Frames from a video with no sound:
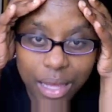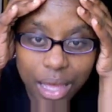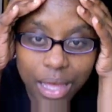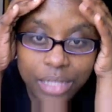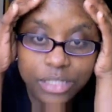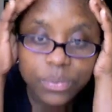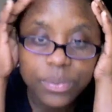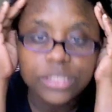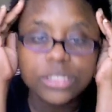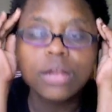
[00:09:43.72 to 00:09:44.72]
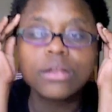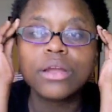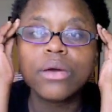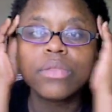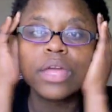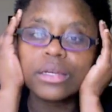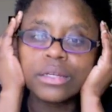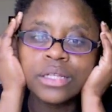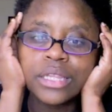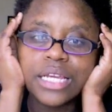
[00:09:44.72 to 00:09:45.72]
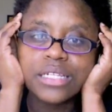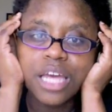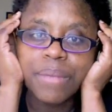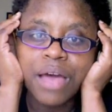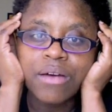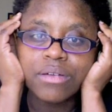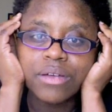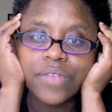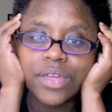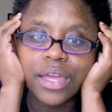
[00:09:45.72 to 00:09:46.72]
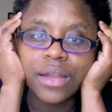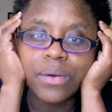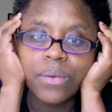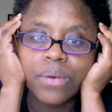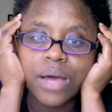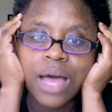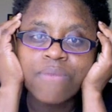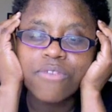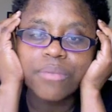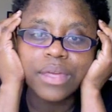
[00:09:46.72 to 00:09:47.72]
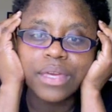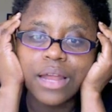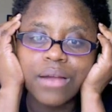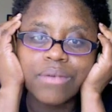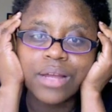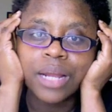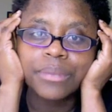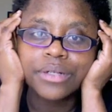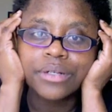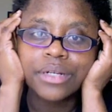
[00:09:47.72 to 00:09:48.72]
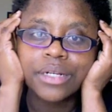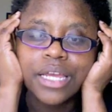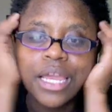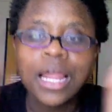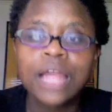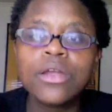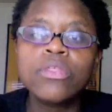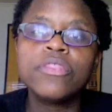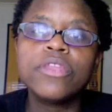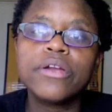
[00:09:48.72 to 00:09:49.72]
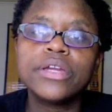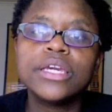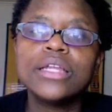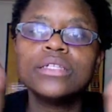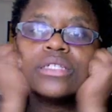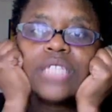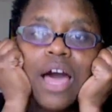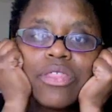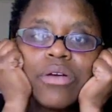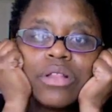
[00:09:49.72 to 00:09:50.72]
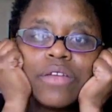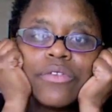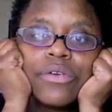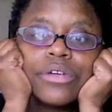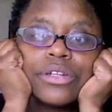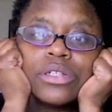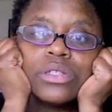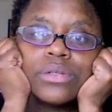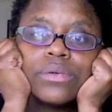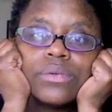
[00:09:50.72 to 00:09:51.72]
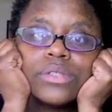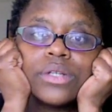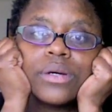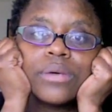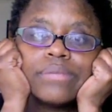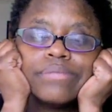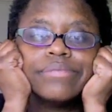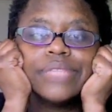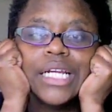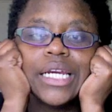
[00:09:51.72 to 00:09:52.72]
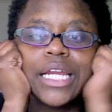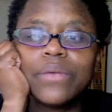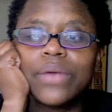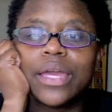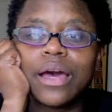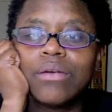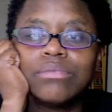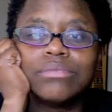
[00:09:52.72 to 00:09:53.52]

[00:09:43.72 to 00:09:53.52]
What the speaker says: I just wanted y'all to know that good things come out of the ghetto. I'm from the ghetto, and I'm good. And I know that there are kids in South Oak Cliff who are good, too. So, anyway, y'all.